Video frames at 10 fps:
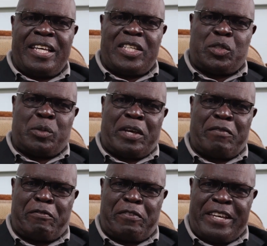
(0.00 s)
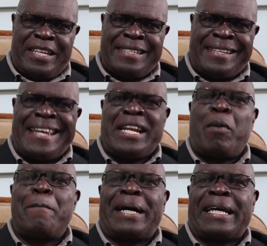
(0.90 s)
is to have
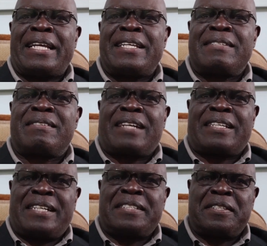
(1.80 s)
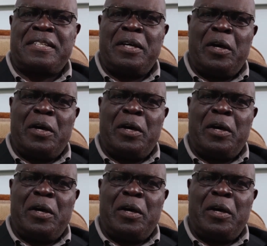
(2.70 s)
internal bargaining structures,